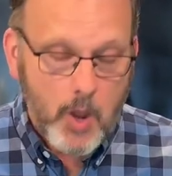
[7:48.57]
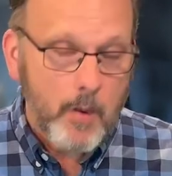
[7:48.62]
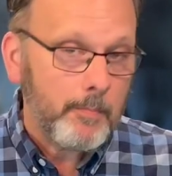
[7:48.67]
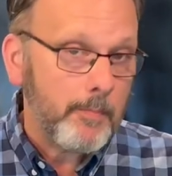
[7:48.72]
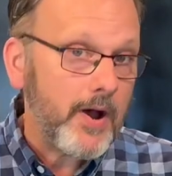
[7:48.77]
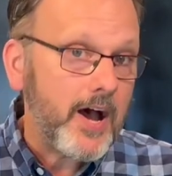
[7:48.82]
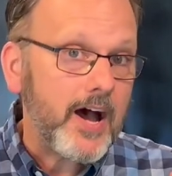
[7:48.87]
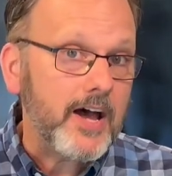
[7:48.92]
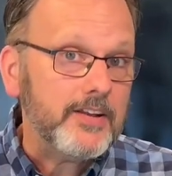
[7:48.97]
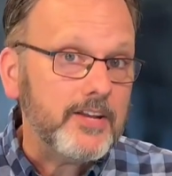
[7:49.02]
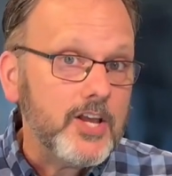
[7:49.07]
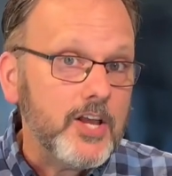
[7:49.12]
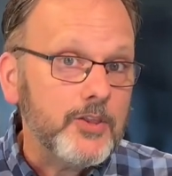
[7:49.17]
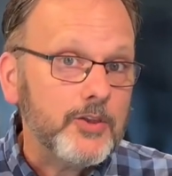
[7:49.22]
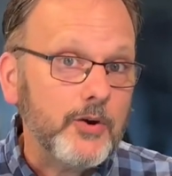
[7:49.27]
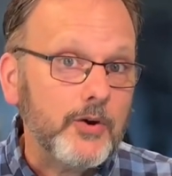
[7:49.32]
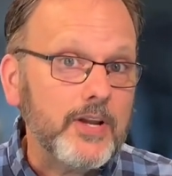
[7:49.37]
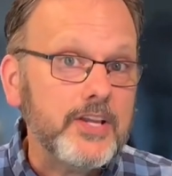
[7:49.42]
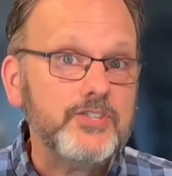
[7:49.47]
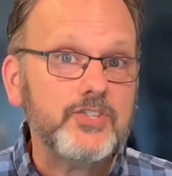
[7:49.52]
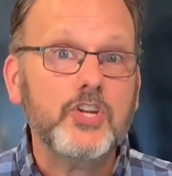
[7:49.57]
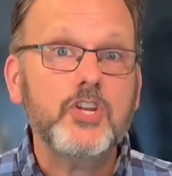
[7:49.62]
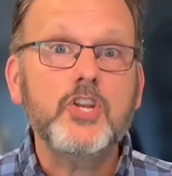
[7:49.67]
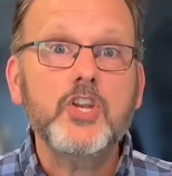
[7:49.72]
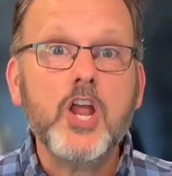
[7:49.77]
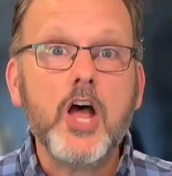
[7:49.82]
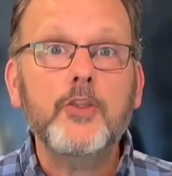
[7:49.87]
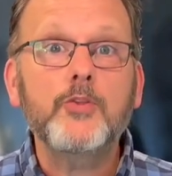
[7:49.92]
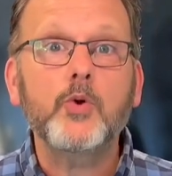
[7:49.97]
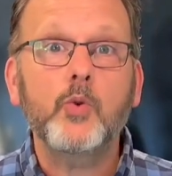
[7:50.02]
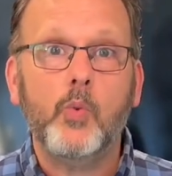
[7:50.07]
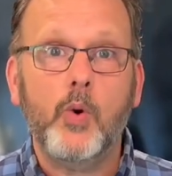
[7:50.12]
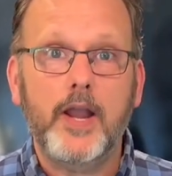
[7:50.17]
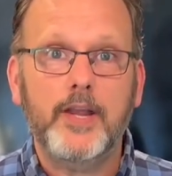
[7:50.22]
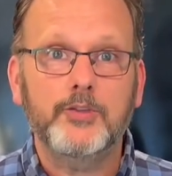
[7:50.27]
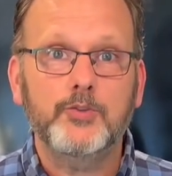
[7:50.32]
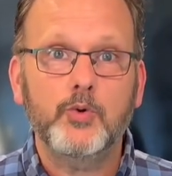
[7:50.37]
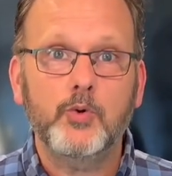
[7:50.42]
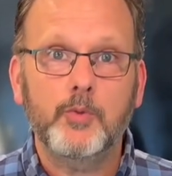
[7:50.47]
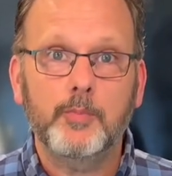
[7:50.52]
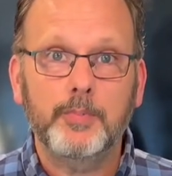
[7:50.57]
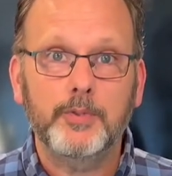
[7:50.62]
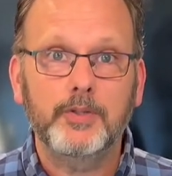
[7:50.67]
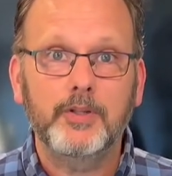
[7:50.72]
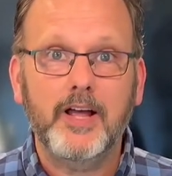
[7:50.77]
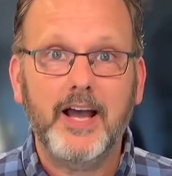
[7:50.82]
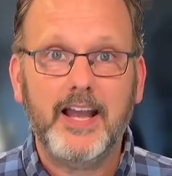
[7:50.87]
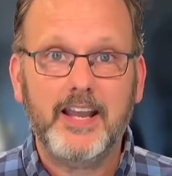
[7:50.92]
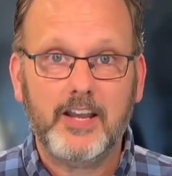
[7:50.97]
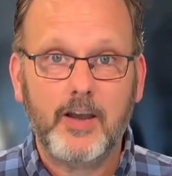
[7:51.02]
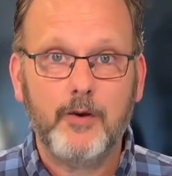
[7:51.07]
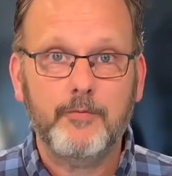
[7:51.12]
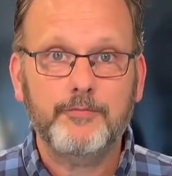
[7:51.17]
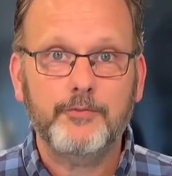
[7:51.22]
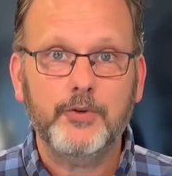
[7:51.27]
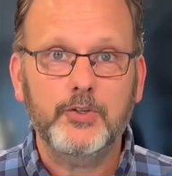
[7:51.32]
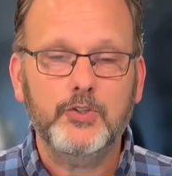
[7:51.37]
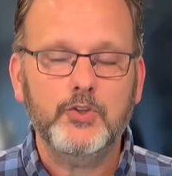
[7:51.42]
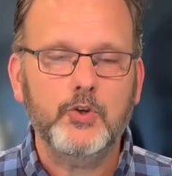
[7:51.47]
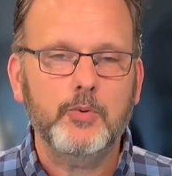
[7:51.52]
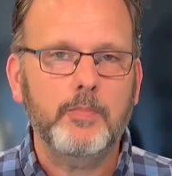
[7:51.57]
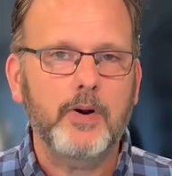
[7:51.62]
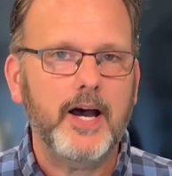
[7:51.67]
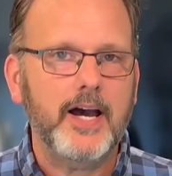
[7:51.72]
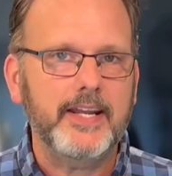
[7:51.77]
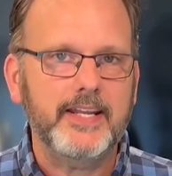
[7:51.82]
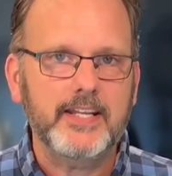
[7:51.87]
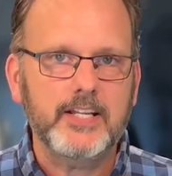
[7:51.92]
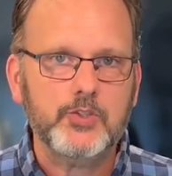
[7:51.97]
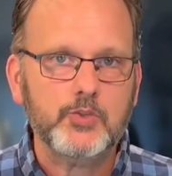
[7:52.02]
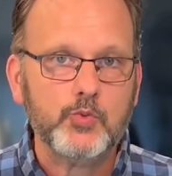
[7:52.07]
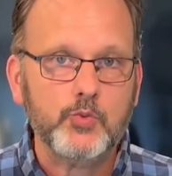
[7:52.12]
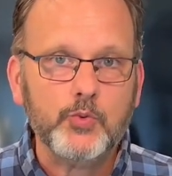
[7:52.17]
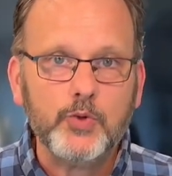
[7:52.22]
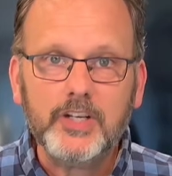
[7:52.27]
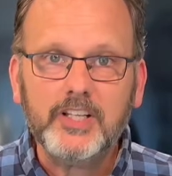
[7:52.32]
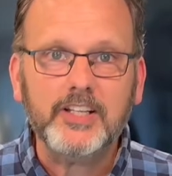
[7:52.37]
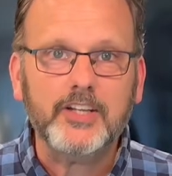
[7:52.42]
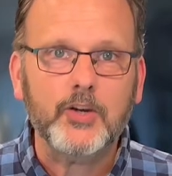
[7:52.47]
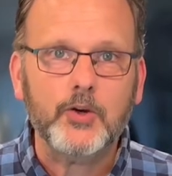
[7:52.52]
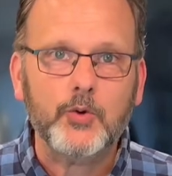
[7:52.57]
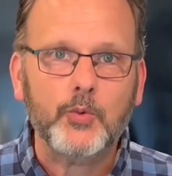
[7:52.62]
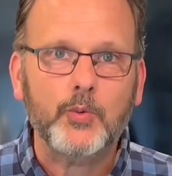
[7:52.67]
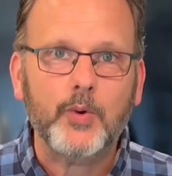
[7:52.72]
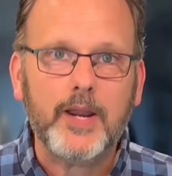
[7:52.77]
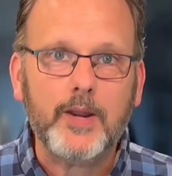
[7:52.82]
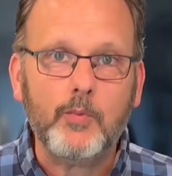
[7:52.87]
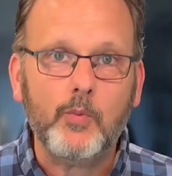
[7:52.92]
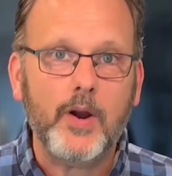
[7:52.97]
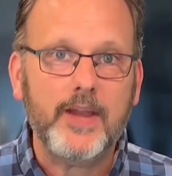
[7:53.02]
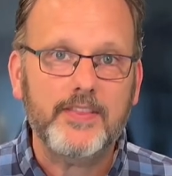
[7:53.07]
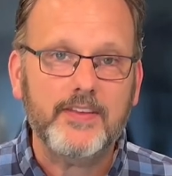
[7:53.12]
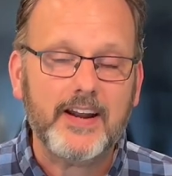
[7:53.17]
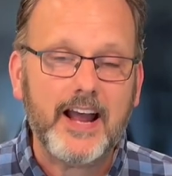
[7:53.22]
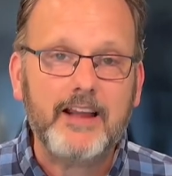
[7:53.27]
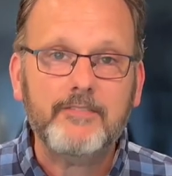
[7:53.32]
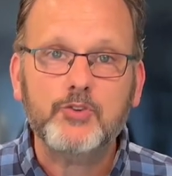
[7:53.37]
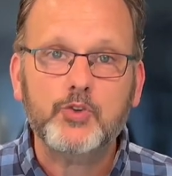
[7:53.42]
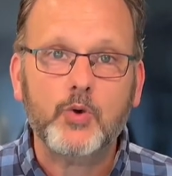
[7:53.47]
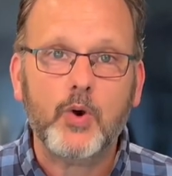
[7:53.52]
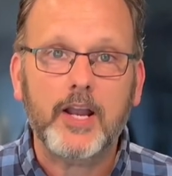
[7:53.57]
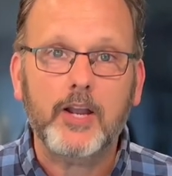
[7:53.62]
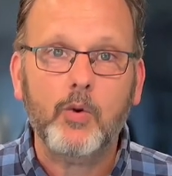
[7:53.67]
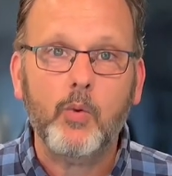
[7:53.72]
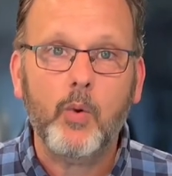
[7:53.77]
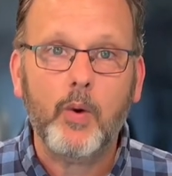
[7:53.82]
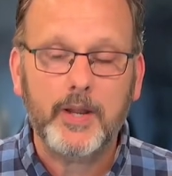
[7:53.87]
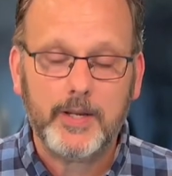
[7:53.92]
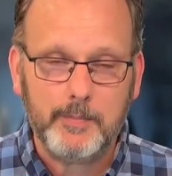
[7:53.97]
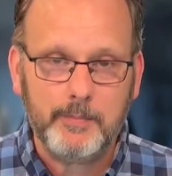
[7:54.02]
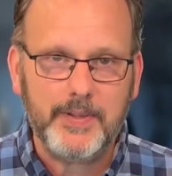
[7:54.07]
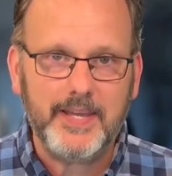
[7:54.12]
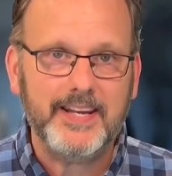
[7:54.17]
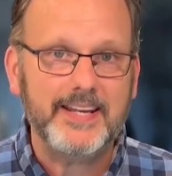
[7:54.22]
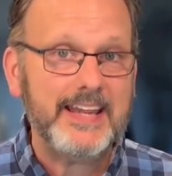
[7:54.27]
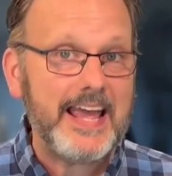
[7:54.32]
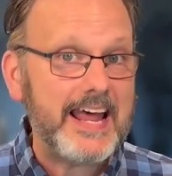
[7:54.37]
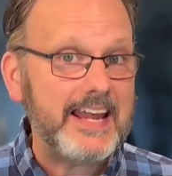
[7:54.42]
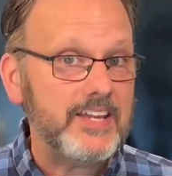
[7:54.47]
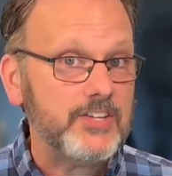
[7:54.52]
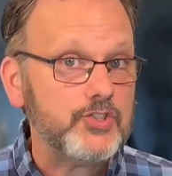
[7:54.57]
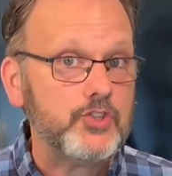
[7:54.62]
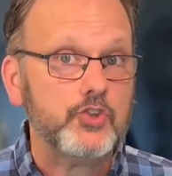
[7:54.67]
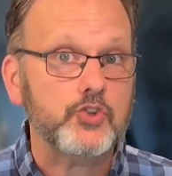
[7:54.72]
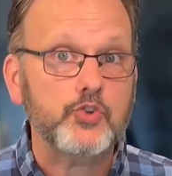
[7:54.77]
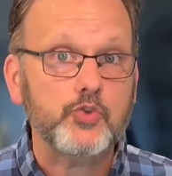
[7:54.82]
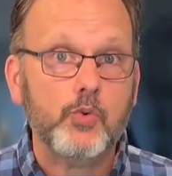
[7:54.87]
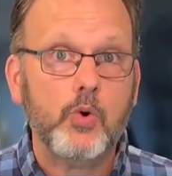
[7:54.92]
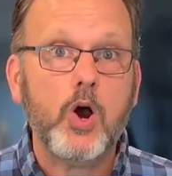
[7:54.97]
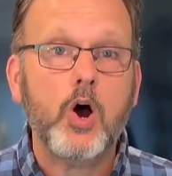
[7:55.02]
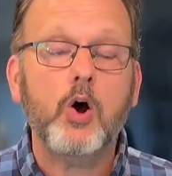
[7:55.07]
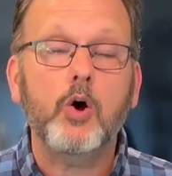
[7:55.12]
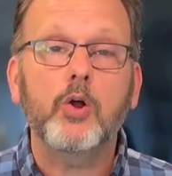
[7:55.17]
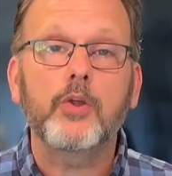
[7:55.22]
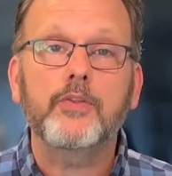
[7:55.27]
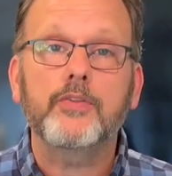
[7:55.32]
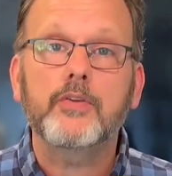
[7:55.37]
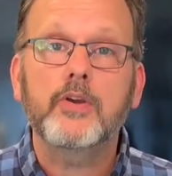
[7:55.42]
But there is another way to apply comfrey to your body, and it's really a great way that I've tried quite a bit, and that is to draw